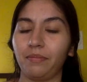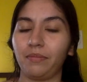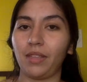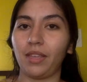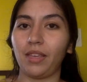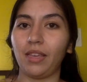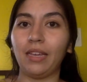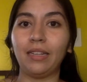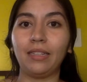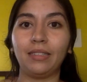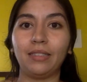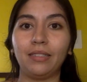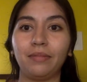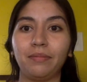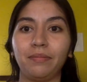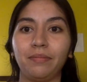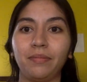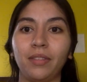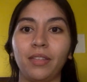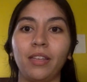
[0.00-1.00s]
And
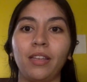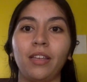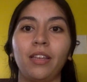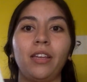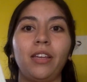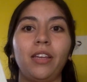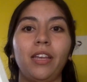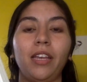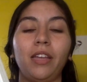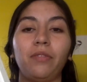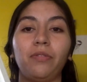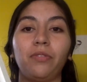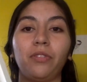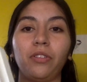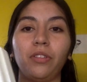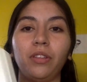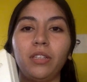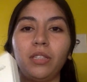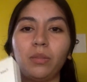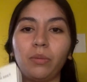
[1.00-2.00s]
for
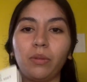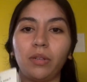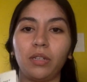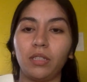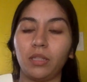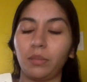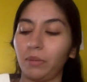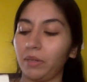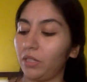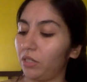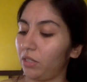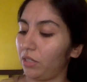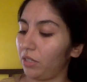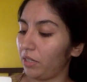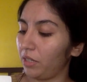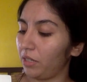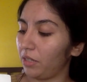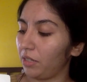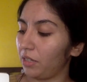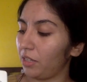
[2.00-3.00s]
this one
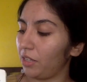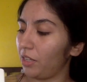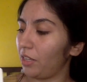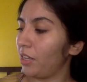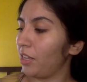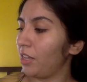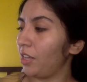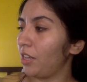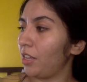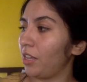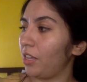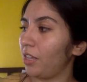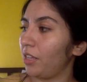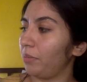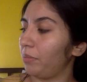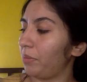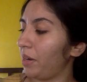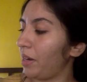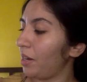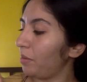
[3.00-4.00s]
especially,
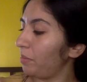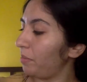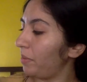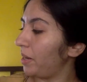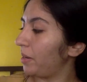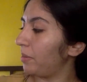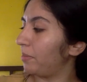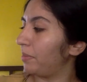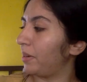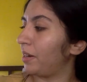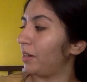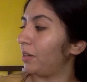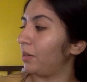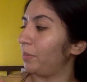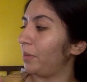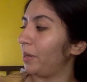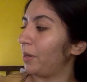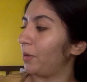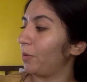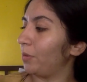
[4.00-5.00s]
brown
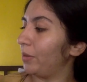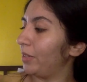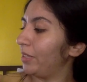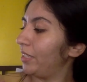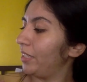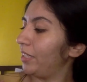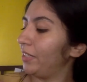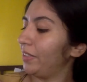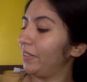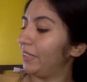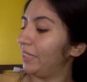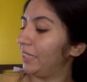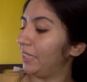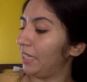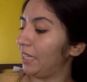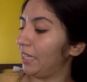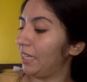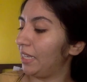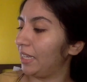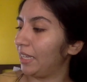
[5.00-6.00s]
bear, what do you
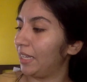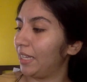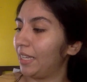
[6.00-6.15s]
see?